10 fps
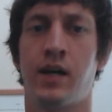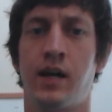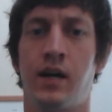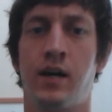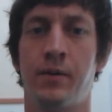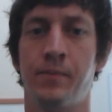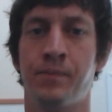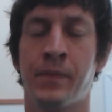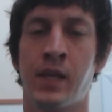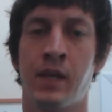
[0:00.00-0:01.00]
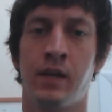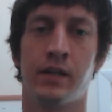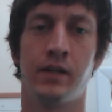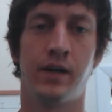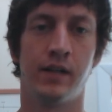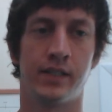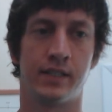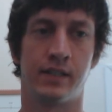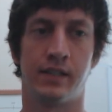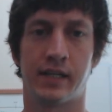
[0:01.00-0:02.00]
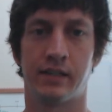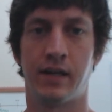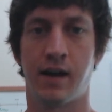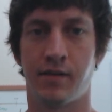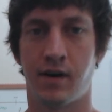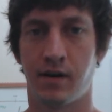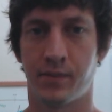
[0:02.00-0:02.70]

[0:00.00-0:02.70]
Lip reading: I listen to like a lot of